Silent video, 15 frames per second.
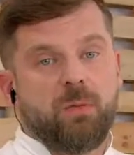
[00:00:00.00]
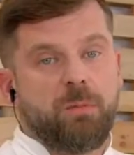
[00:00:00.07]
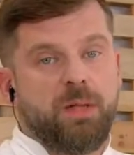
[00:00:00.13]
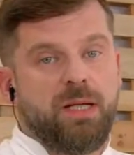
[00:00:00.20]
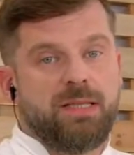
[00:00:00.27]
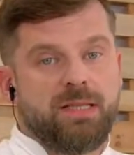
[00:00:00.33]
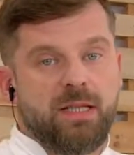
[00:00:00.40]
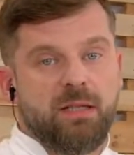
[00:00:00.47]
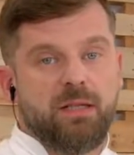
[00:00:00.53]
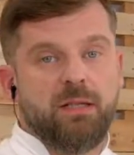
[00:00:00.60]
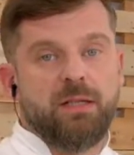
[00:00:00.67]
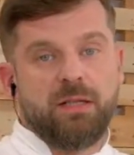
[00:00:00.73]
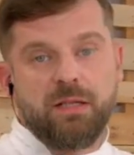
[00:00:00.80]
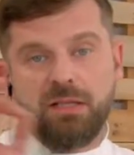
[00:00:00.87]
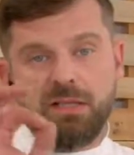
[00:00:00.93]
your pizza
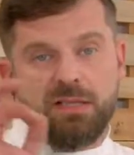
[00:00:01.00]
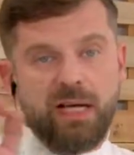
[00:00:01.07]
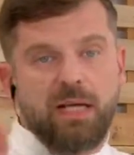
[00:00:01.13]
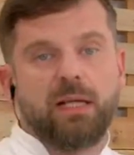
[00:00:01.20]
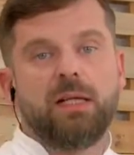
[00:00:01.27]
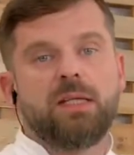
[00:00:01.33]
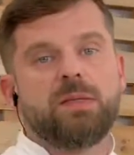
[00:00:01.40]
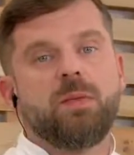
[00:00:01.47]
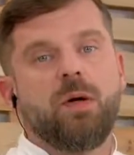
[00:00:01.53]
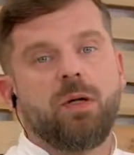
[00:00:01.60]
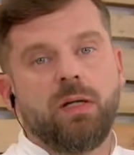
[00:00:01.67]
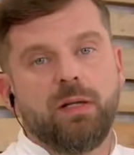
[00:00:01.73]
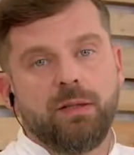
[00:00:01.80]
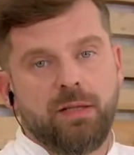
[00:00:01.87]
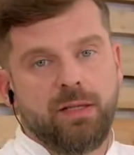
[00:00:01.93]
slightly
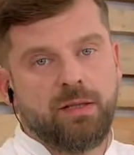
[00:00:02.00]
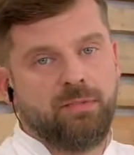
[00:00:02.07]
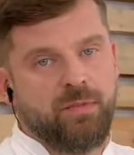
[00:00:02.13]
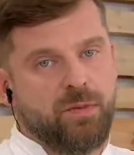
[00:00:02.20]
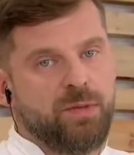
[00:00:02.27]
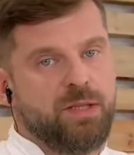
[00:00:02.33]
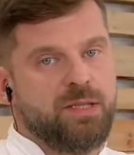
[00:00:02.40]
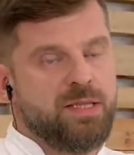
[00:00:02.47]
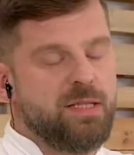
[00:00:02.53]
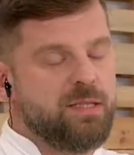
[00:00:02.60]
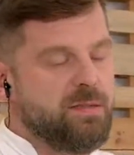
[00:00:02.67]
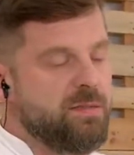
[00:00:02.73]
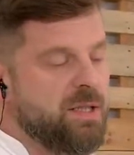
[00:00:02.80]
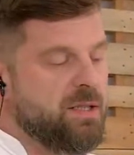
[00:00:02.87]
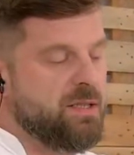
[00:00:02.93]
smaller than the 40
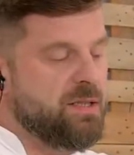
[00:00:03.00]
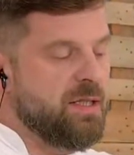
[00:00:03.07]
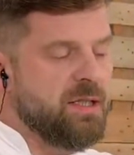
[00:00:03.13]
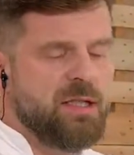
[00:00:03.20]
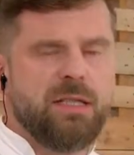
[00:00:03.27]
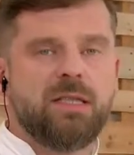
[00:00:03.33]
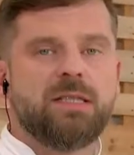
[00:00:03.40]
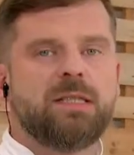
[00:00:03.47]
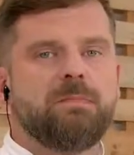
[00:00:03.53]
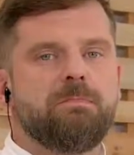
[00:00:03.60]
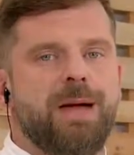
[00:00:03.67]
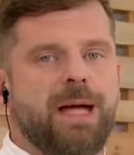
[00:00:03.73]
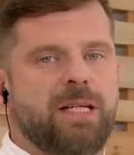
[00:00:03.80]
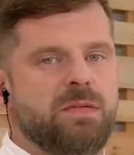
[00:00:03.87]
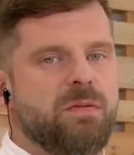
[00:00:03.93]
centimeters. Like, it's the
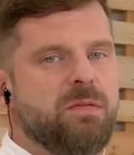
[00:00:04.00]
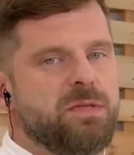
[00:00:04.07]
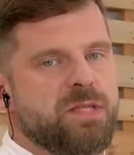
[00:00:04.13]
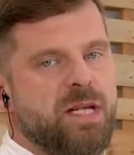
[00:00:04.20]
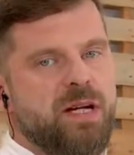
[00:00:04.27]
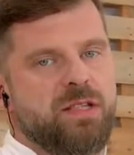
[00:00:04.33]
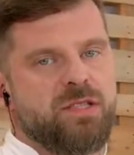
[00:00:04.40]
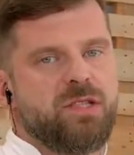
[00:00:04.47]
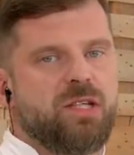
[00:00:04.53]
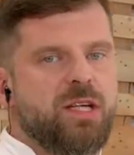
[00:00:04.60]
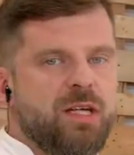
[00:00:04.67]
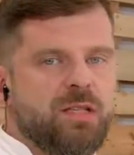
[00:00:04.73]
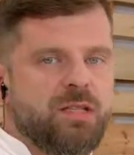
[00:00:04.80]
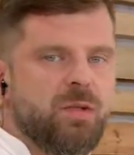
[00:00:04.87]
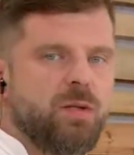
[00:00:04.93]
maximum size. You
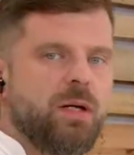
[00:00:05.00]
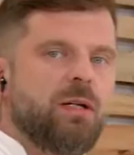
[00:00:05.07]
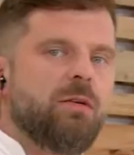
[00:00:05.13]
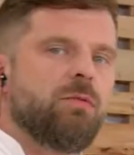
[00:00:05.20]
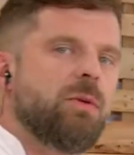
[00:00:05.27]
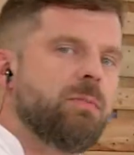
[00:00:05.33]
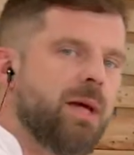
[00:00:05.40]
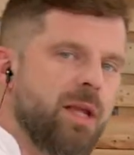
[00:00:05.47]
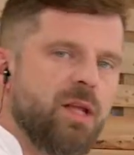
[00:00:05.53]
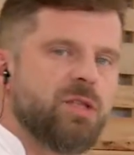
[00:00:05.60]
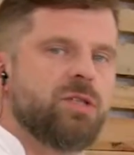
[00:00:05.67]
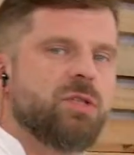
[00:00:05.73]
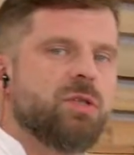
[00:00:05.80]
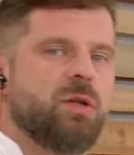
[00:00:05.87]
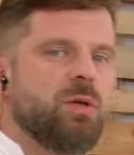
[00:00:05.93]
can do it. We
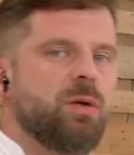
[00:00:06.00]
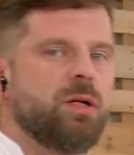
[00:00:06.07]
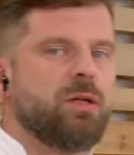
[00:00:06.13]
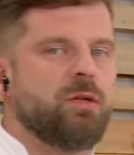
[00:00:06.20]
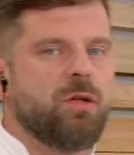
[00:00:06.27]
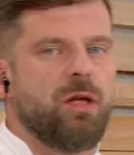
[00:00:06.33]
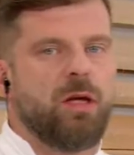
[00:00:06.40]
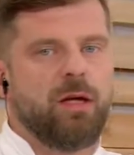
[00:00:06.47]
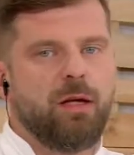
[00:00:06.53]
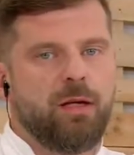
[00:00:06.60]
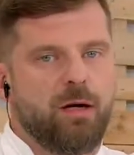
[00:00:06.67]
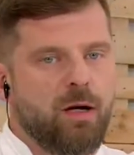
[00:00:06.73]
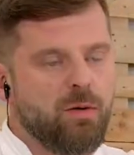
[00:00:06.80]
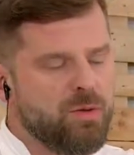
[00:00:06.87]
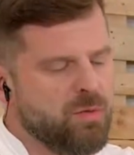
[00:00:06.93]
managed to do it.
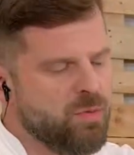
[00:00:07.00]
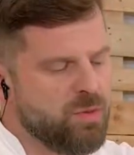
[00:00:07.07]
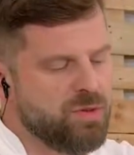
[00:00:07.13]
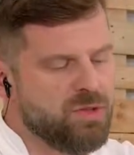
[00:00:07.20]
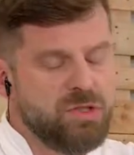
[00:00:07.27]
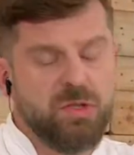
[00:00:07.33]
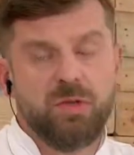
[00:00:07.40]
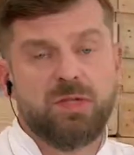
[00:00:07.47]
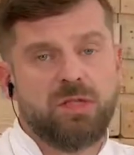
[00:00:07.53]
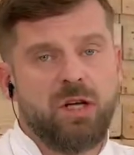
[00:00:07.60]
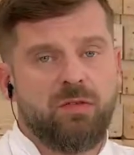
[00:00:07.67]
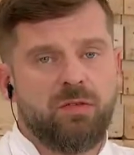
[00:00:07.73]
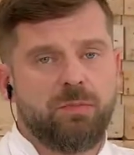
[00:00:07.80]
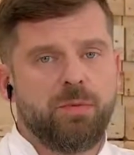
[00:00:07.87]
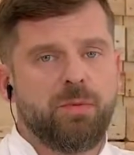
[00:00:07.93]
It was still
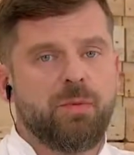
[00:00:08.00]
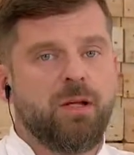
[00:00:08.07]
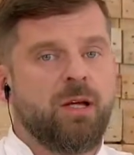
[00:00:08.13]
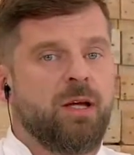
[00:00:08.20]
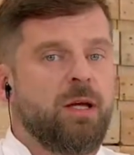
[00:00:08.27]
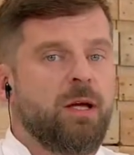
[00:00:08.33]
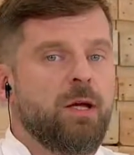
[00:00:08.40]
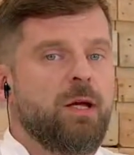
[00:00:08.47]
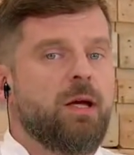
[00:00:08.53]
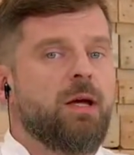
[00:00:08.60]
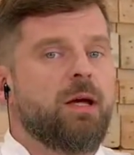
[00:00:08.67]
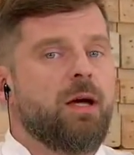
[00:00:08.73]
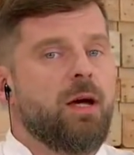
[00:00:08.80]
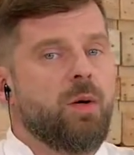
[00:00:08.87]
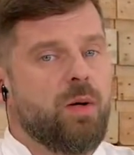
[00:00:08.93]
servable.
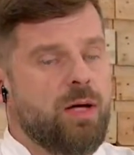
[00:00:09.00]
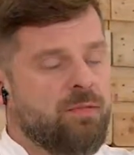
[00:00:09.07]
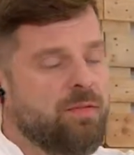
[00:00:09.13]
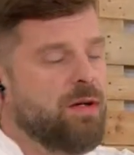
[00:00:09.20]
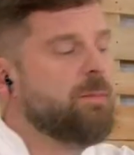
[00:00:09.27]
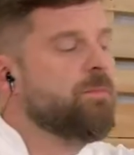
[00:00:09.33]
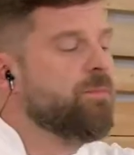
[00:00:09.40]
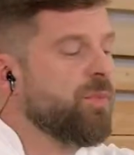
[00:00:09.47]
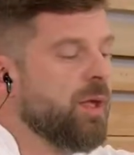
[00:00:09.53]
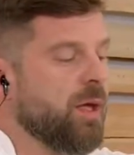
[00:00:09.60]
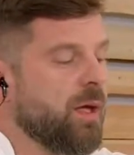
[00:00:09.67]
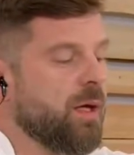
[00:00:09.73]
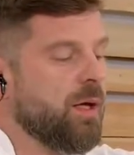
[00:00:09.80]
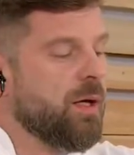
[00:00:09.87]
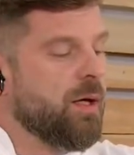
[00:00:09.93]
However,
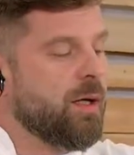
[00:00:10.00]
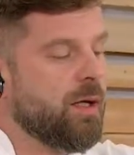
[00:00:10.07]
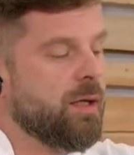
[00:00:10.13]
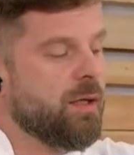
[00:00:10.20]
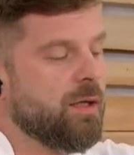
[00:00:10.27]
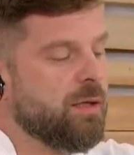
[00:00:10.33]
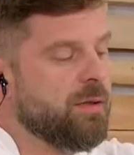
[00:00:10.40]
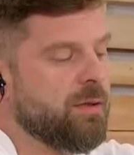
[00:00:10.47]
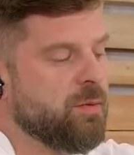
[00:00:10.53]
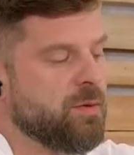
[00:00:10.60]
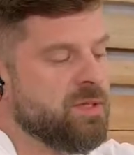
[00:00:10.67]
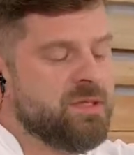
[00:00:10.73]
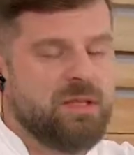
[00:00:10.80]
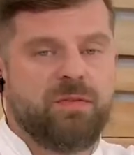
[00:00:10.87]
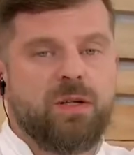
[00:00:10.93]
there
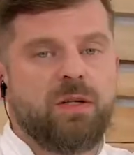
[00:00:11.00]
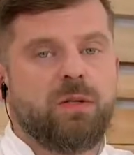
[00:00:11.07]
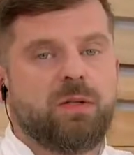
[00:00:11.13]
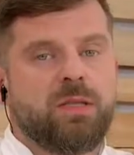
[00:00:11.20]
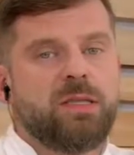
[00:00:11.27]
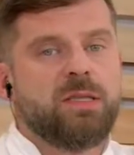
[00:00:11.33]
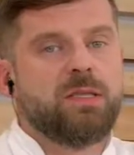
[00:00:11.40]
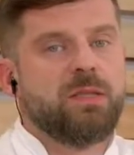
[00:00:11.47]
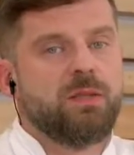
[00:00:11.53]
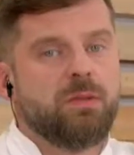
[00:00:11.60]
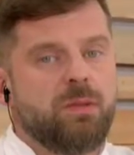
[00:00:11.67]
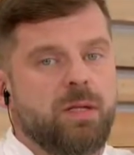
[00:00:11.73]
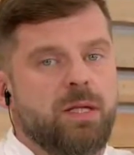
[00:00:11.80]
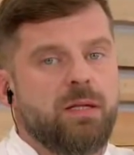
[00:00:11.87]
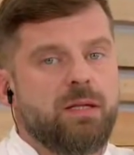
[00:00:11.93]
was difficulties
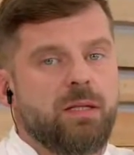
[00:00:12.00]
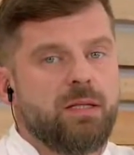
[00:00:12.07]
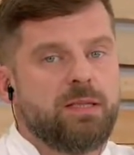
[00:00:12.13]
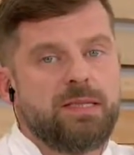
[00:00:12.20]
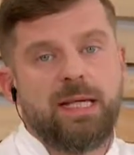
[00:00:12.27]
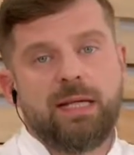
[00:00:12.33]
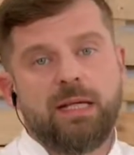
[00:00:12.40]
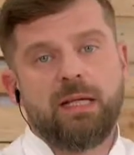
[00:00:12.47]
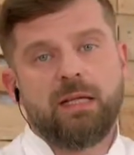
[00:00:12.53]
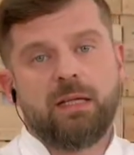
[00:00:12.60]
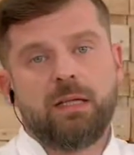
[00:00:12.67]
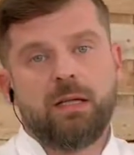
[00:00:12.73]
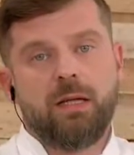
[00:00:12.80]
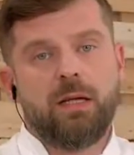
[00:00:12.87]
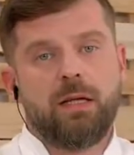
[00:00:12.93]
with
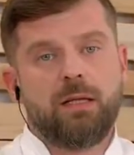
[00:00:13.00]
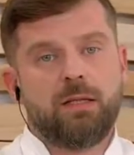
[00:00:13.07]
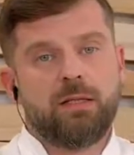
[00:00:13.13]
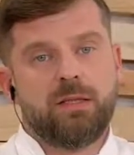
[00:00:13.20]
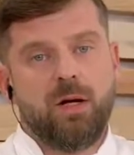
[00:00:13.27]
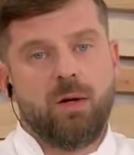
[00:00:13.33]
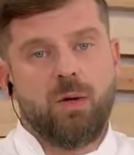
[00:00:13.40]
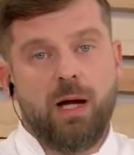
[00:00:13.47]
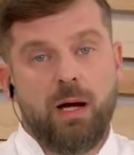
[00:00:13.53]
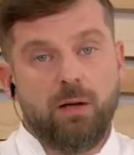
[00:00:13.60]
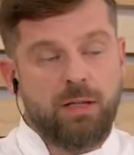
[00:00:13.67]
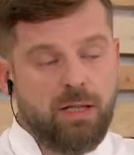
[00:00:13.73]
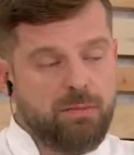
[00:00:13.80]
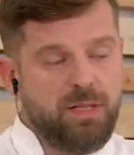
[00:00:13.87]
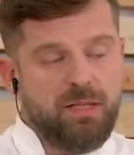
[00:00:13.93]
taking the dough
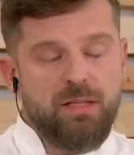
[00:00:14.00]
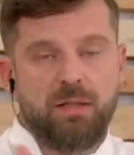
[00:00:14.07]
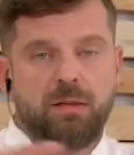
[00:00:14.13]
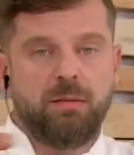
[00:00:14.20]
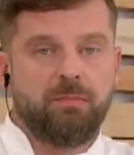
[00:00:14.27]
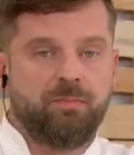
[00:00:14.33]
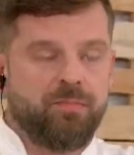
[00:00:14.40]
out. I mean the